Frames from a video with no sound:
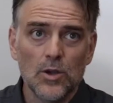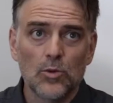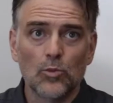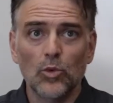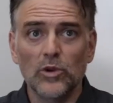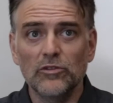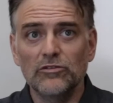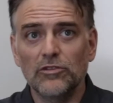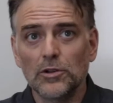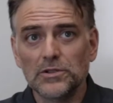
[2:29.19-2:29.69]

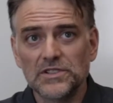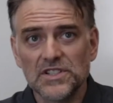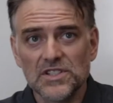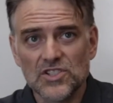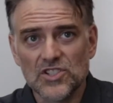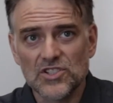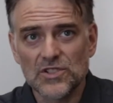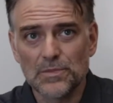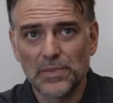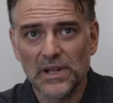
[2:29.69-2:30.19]
When
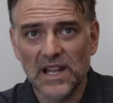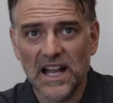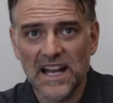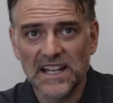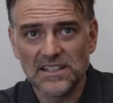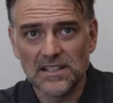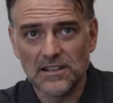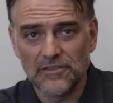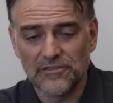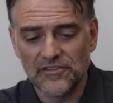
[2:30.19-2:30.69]
voltage is
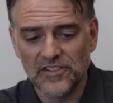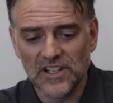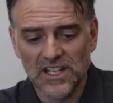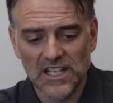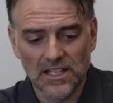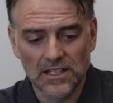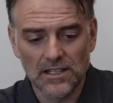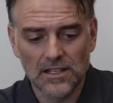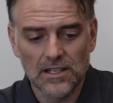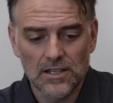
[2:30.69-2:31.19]
applied to the
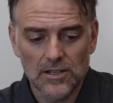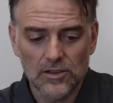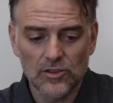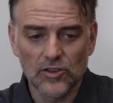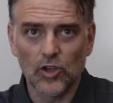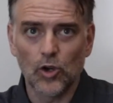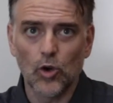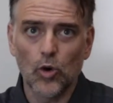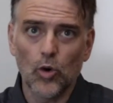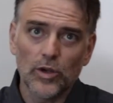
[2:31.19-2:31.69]
fitting,
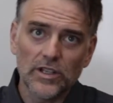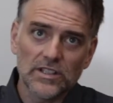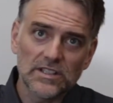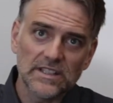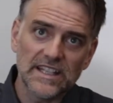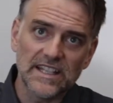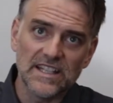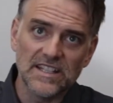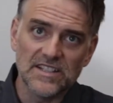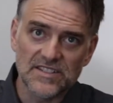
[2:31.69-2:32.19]
the coil
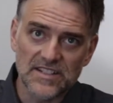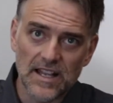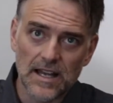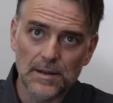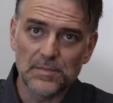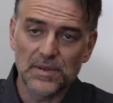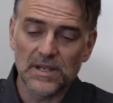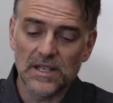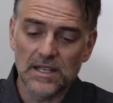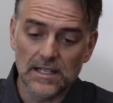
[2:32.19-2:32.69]
heats up
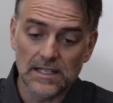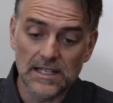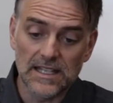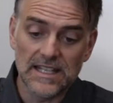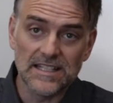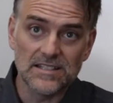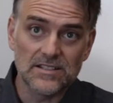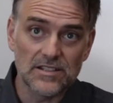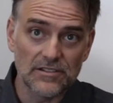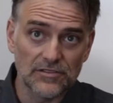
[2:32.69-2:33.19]
and
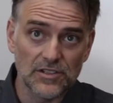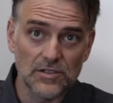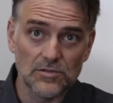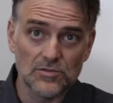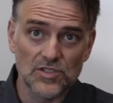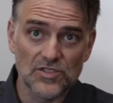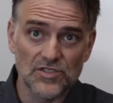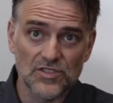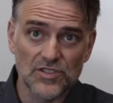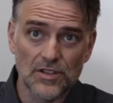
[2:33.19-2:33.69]
heats the
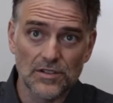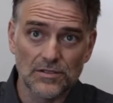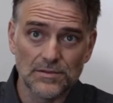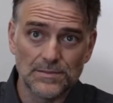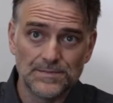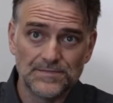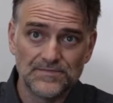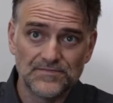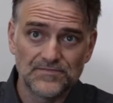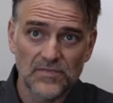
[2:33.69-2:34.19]
fusion zone.
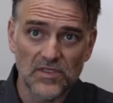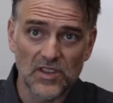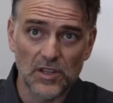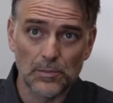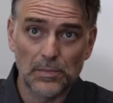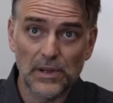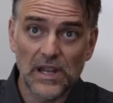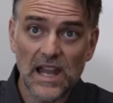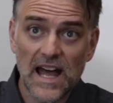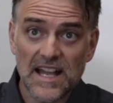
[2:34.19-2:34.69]
The
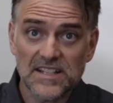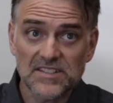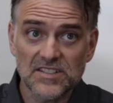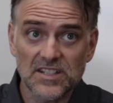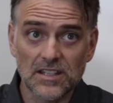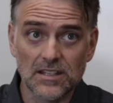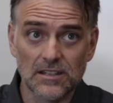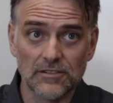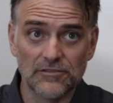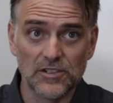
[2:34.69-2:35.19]

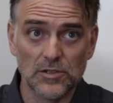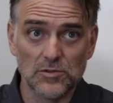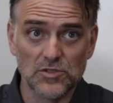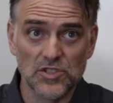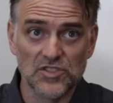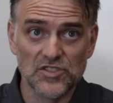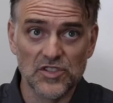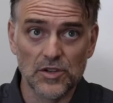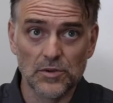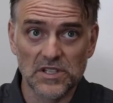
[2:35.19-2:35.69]
plastic of the
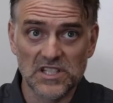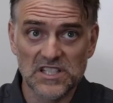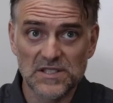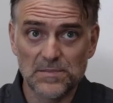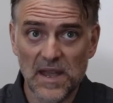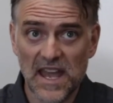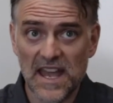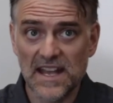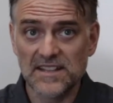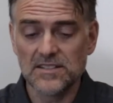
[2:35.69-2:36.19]
fusion zone
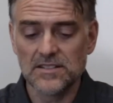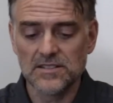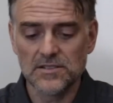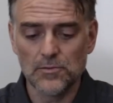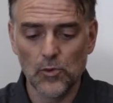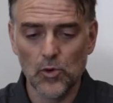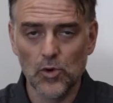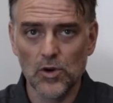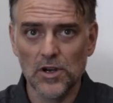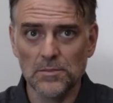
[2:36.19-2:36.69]
expands as it
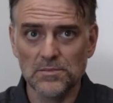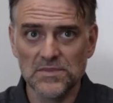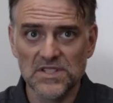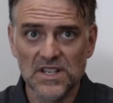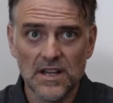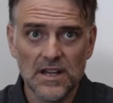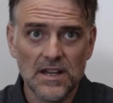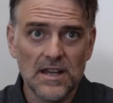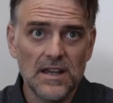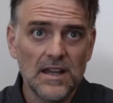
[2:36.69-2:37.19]
warms,
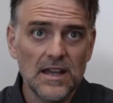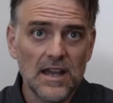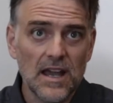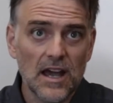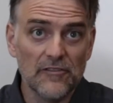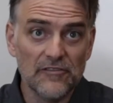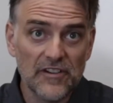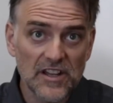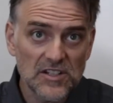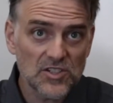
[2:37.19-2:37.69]

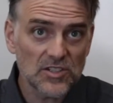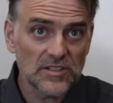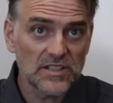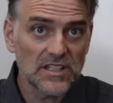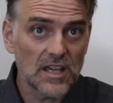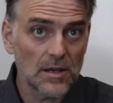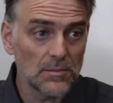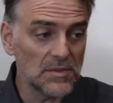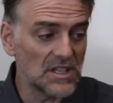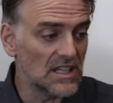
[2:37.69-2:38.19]
eventually
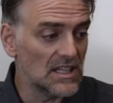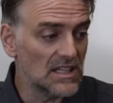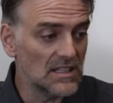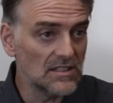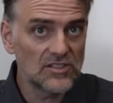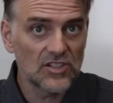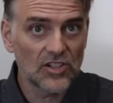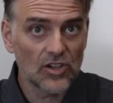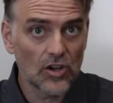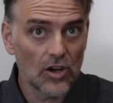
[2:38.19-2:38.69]
coming
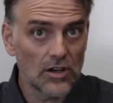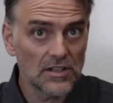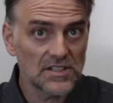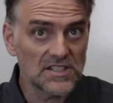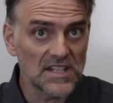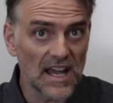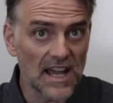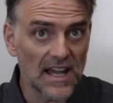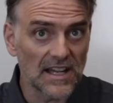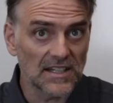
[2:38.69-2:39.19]
into
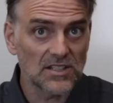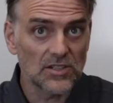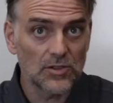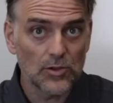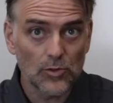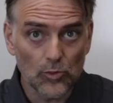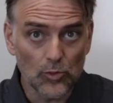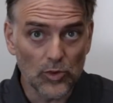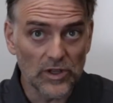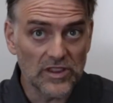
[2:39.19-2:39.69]
contact
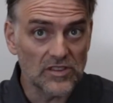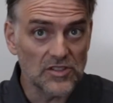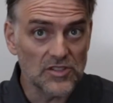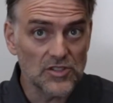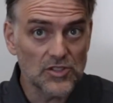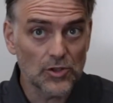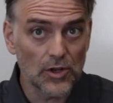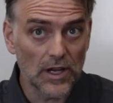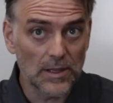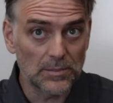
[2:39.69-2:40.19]
with the
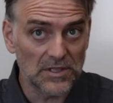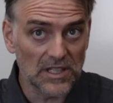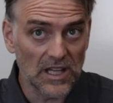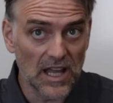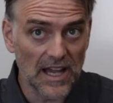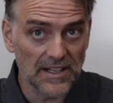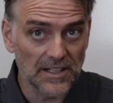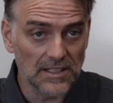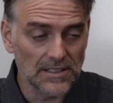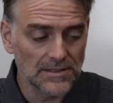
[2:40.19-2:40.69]
scraped
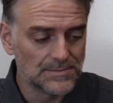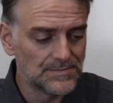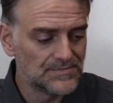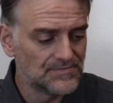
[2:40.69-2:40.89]
liner,